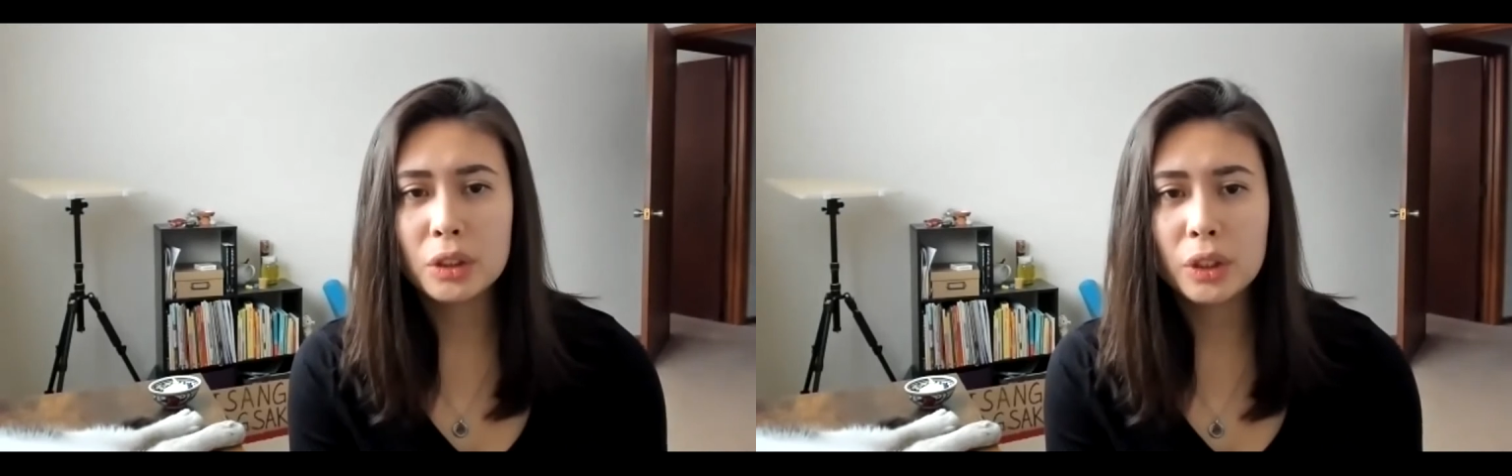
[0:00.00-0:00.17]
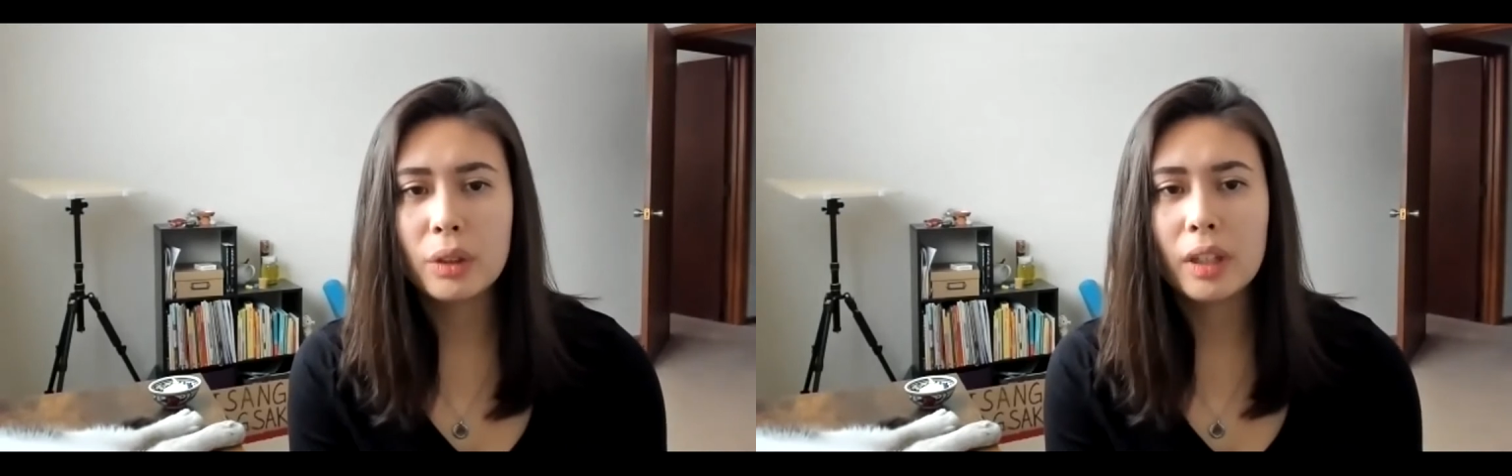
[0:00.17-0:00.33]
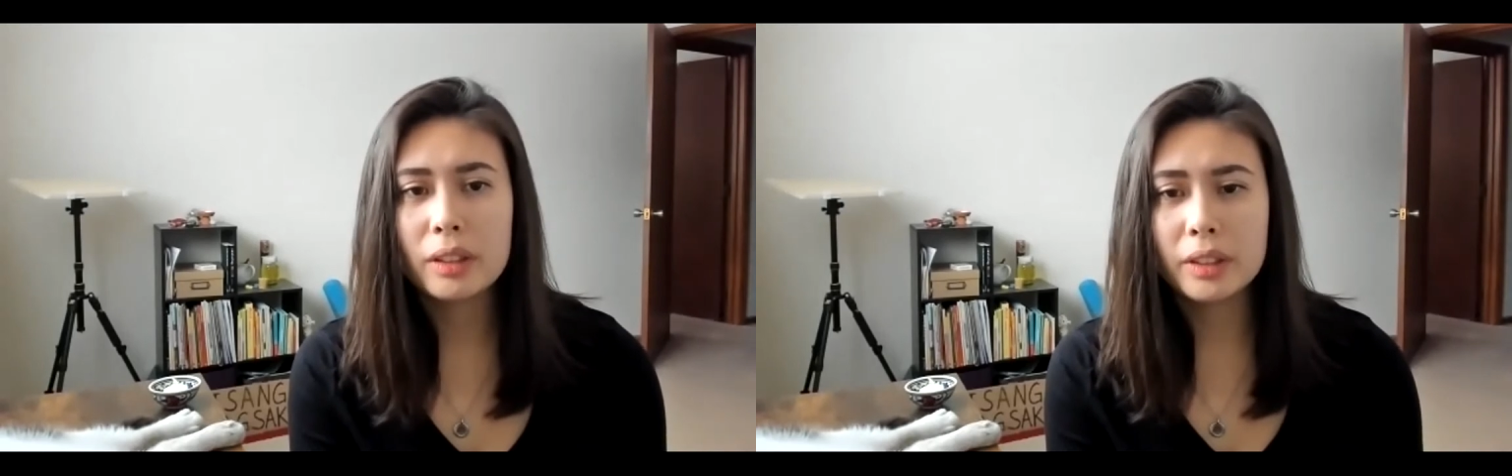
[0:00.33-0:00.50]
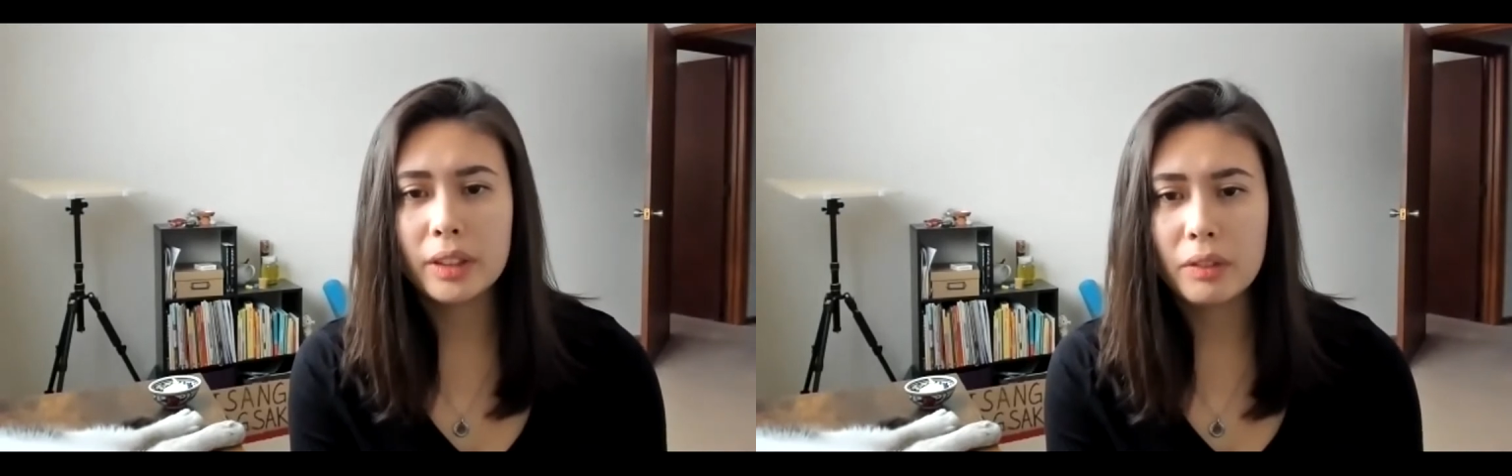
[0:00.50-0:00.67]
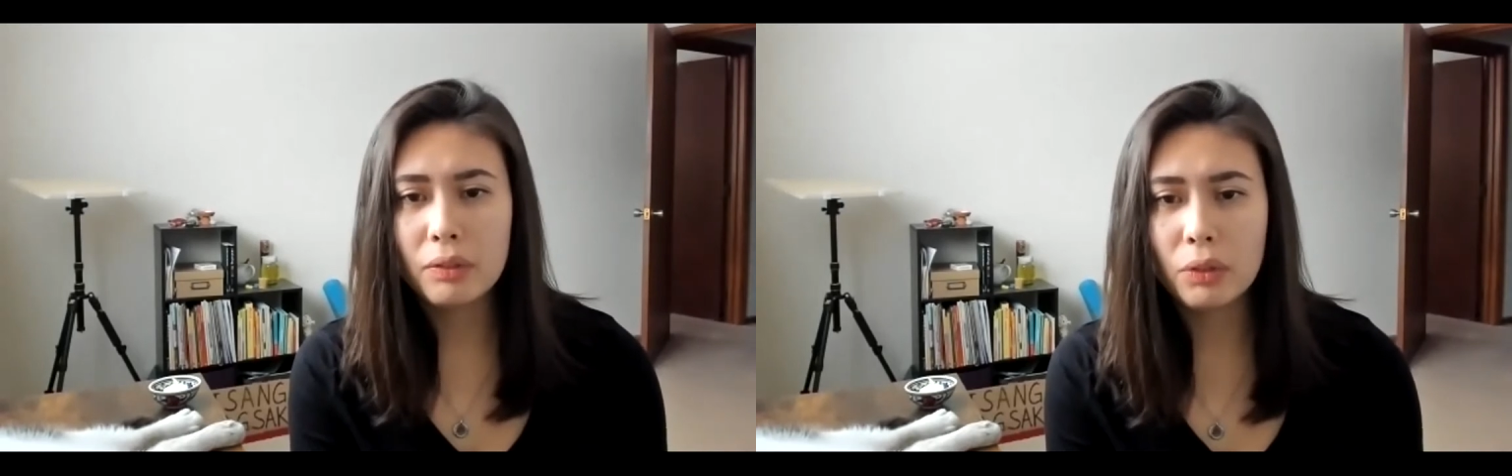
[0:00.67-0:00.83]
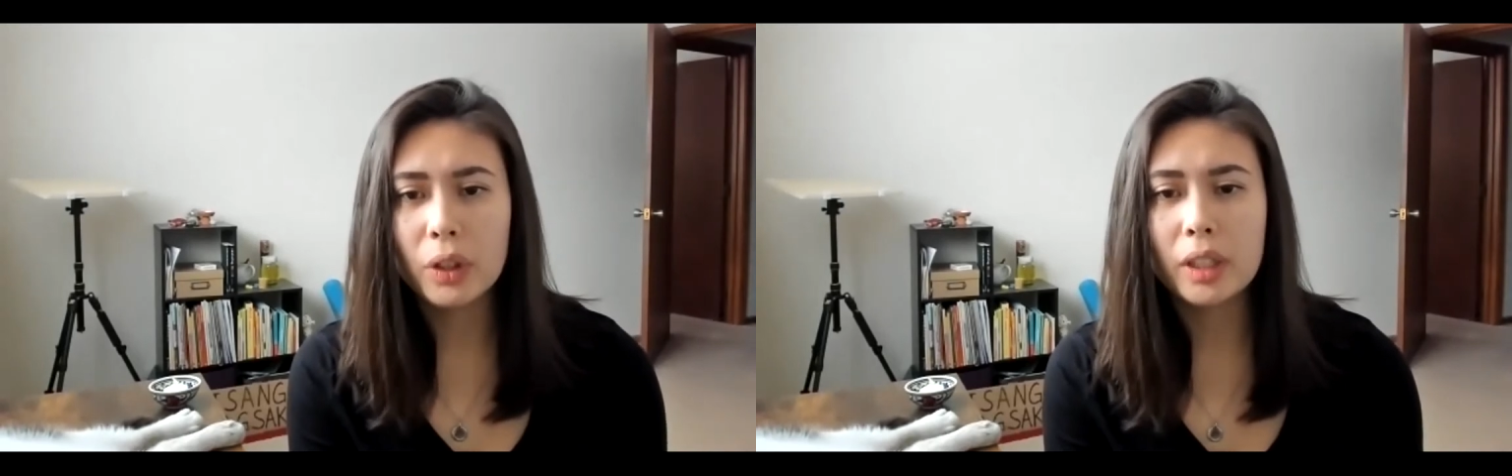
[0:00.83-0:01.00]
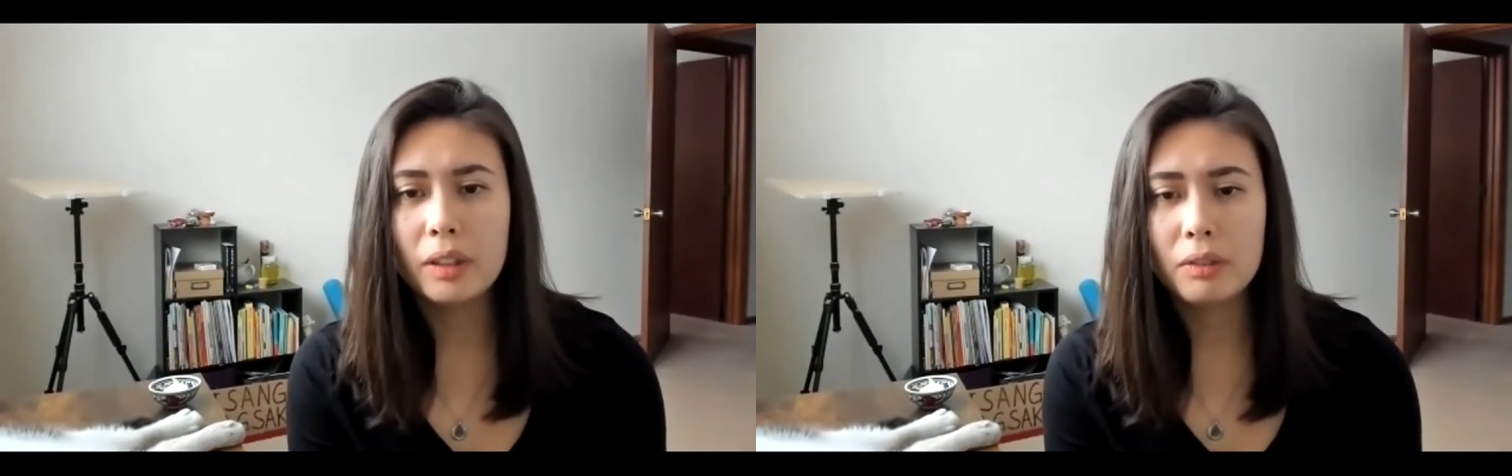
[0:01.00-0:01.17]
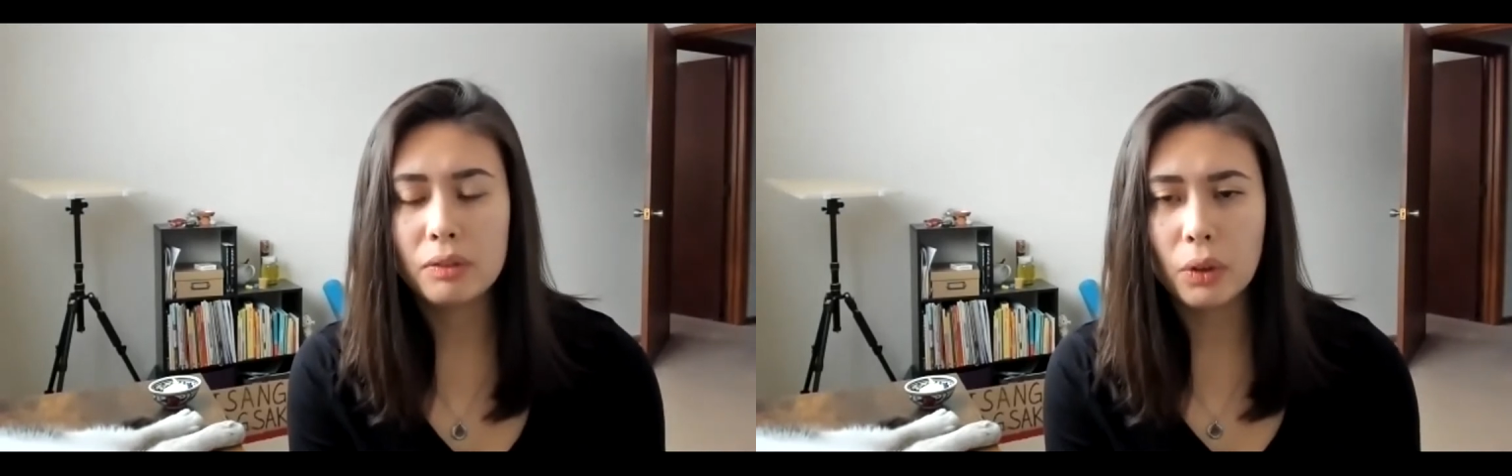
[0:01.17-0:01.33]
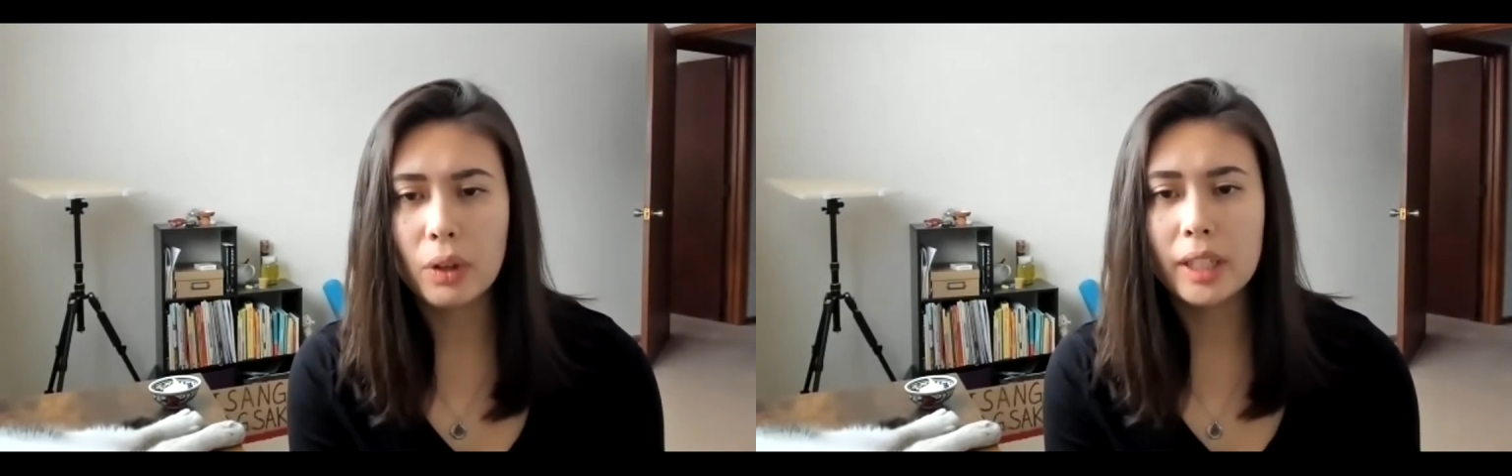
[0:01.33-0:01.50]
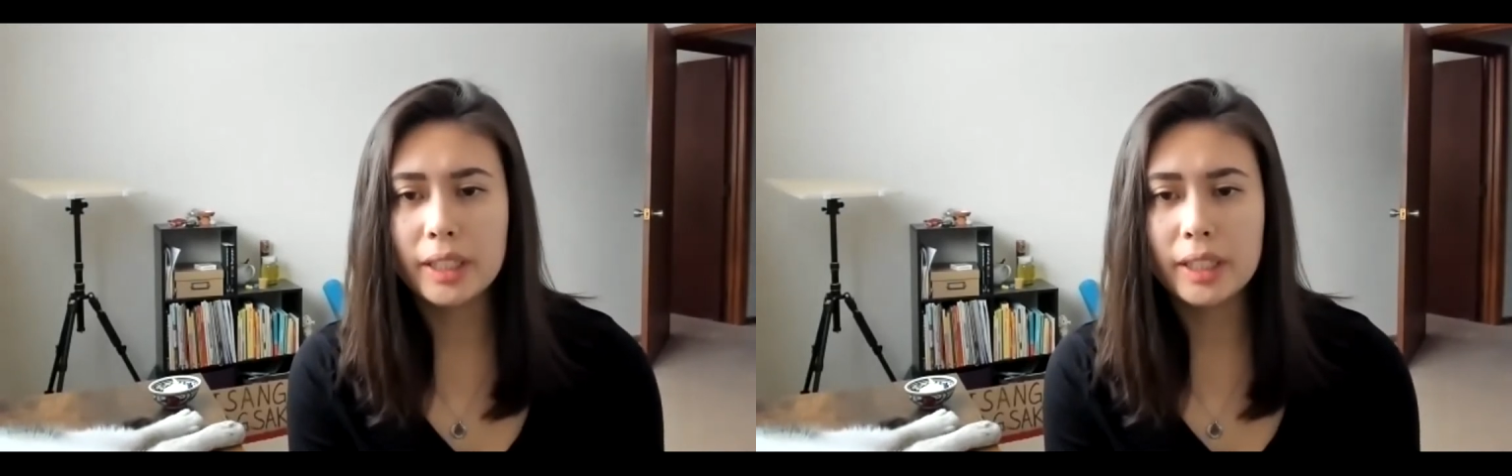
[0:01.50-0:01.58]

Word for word: 244